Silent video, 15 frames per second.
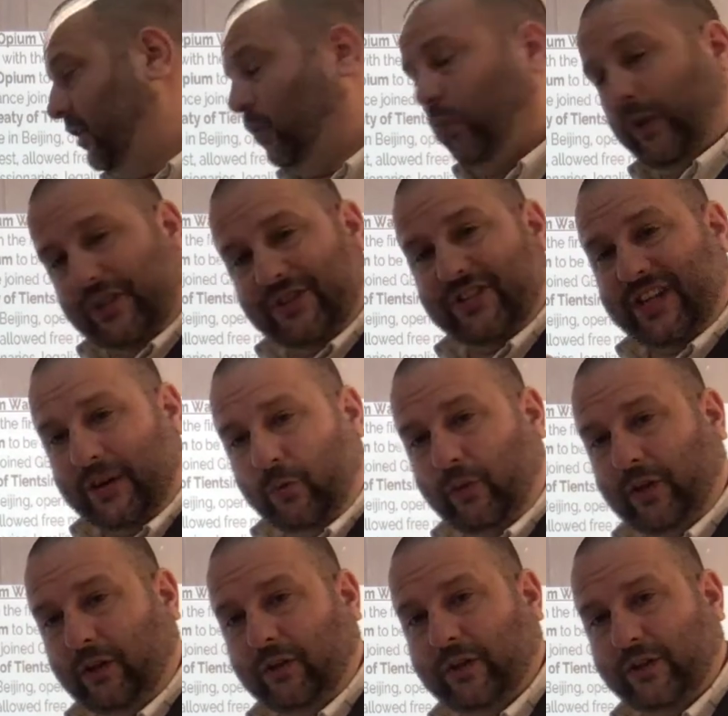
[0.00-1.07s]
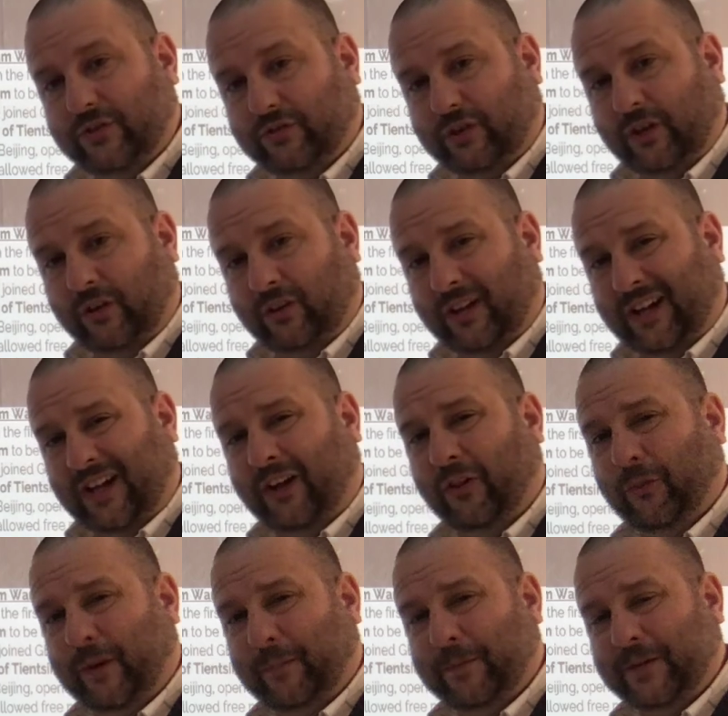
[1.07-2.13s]
which they will control all
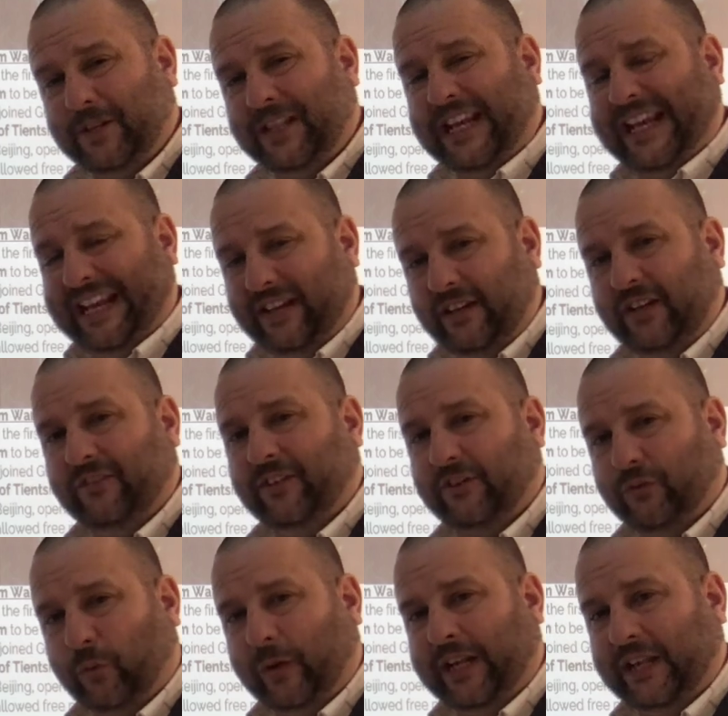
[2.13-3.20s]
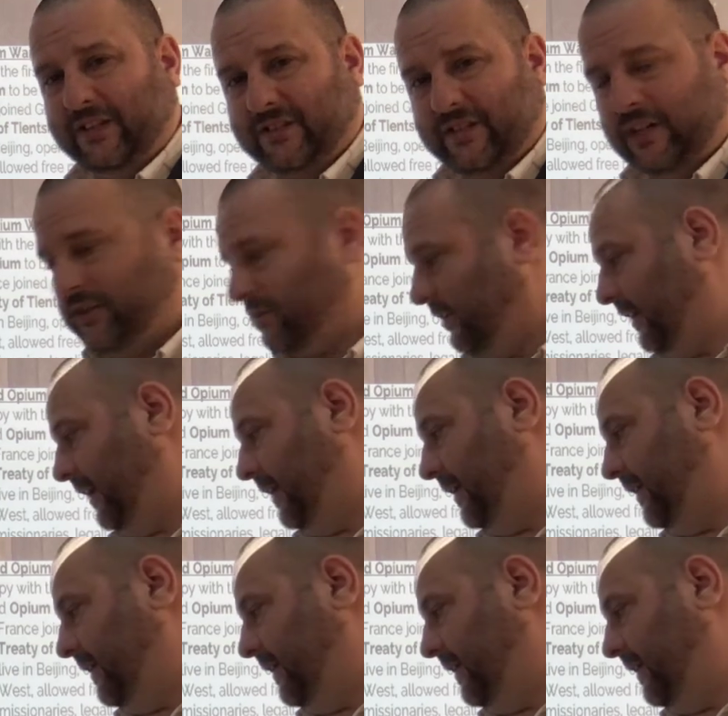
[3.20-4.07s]
the way up until the end of the 20th century.